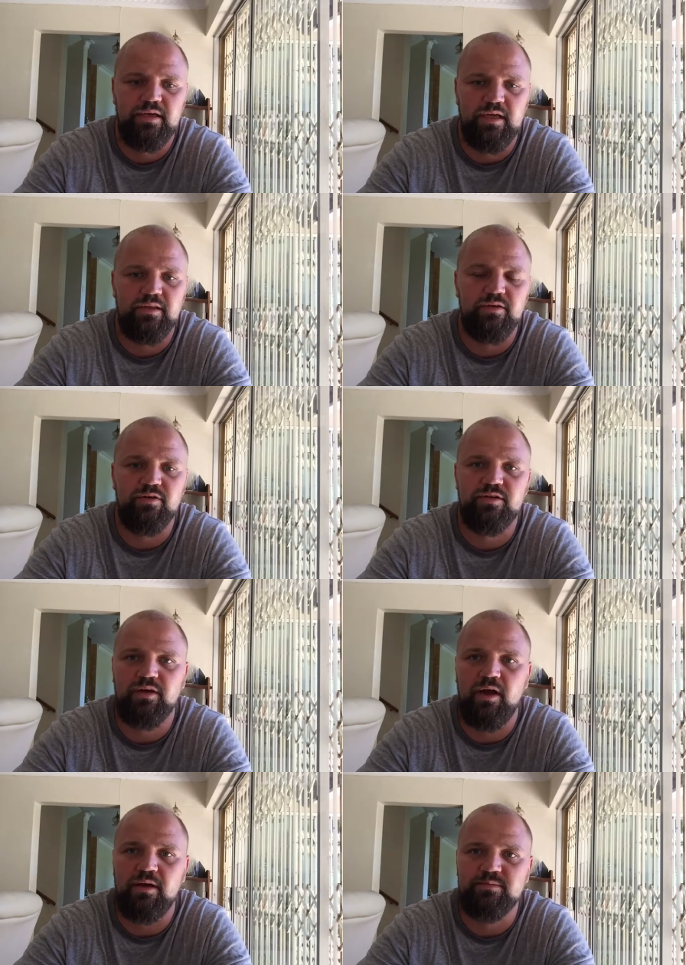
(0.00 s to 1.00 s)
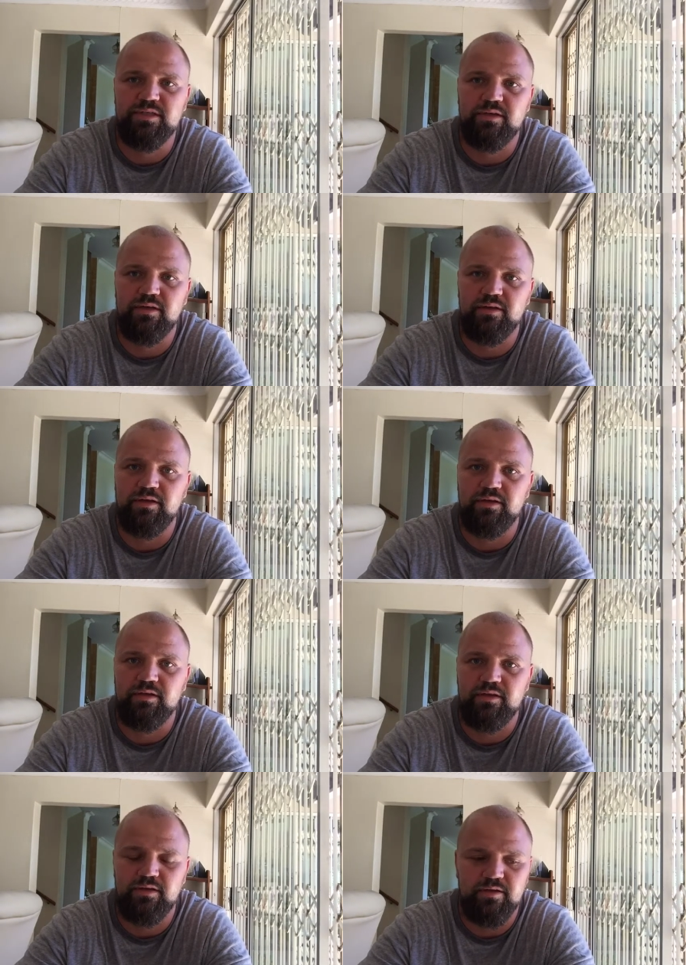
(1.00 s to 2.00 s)
and the good times, you know,
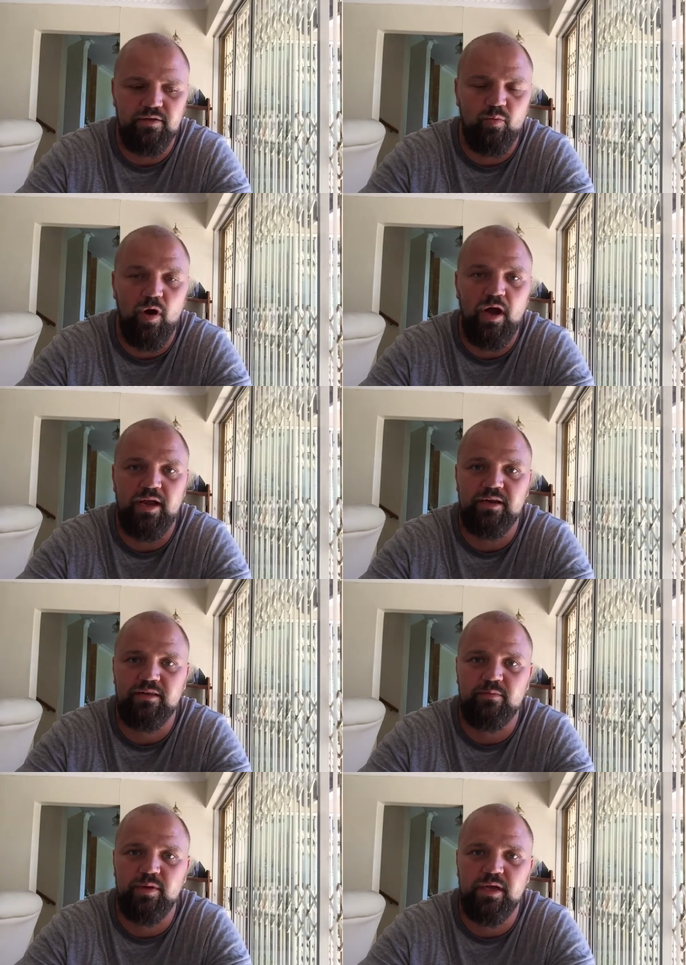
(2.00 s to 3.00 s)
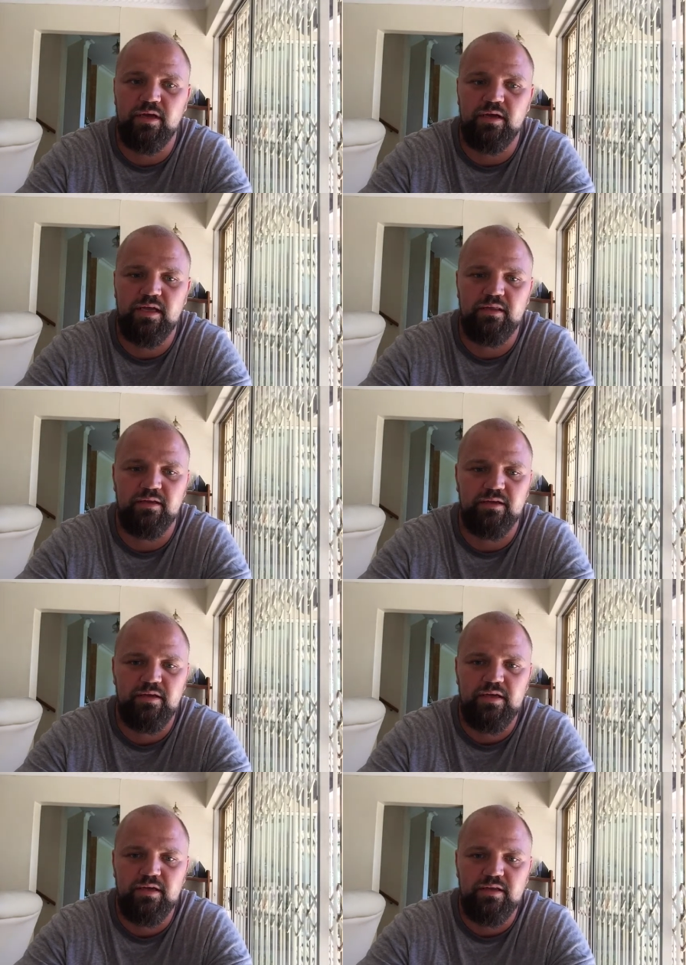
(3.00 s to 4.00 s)
the, the, the wine and the beer and
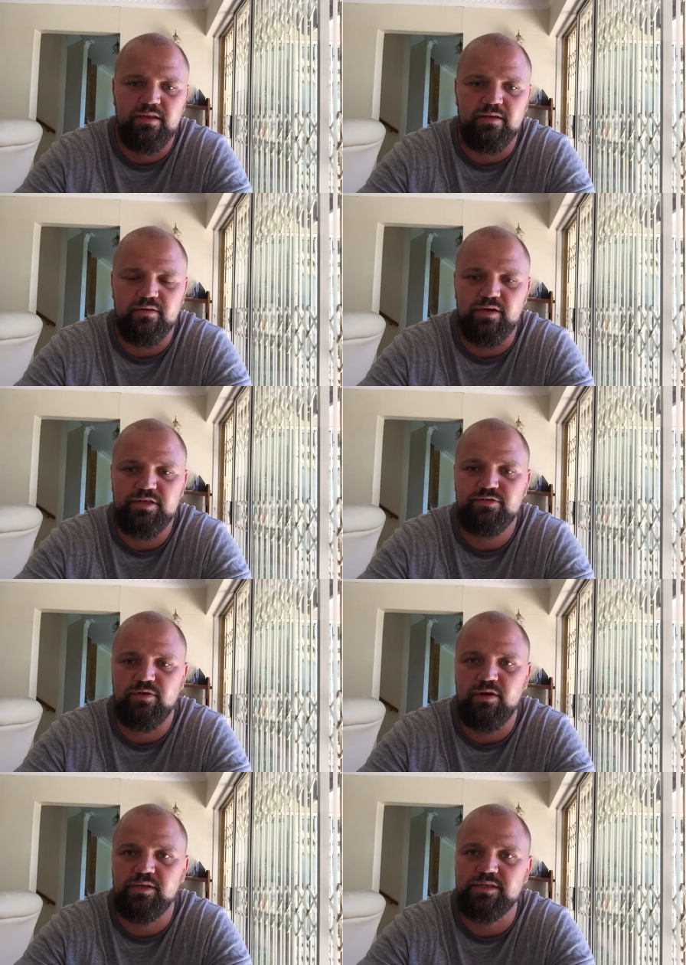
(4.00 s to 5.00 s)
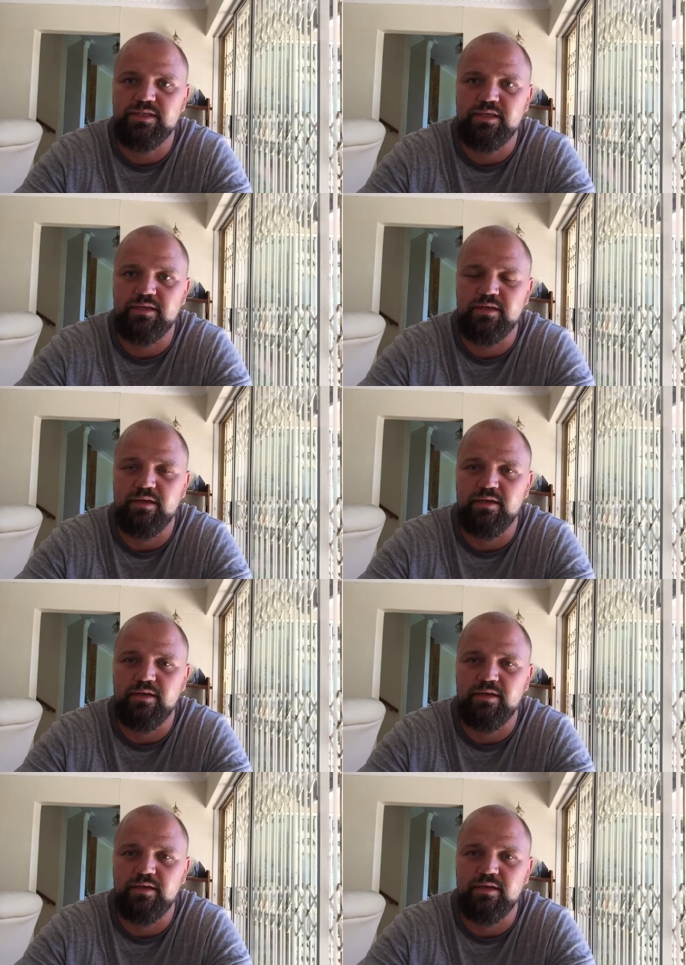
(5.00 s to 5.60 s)
the, the restaurants and uh,